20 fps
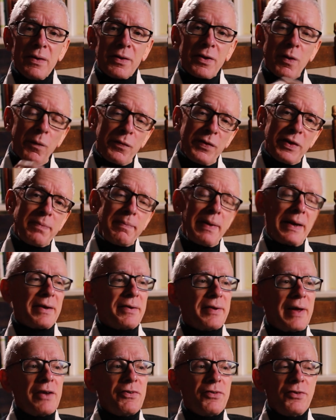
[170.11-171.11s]
So on this
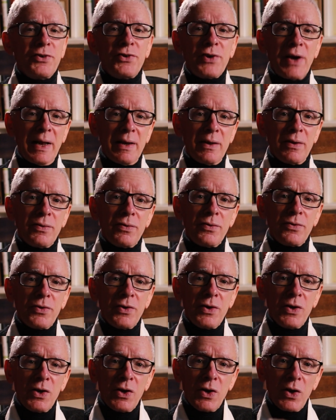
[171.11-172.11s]
meditation
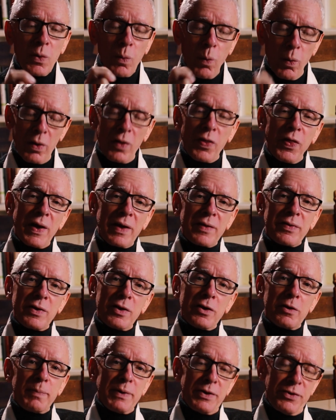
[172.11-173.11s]
challenge, one of the things that
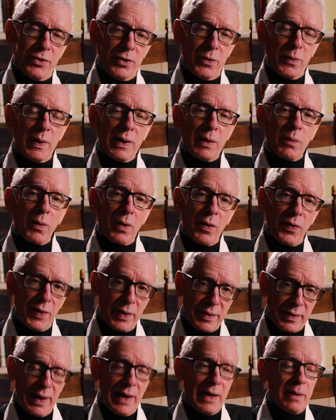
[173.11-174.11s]
you'll be doing, one of the
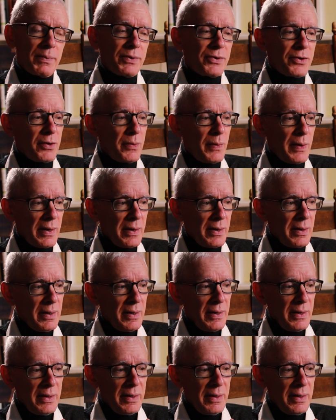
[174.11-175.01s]
things I'll be doing,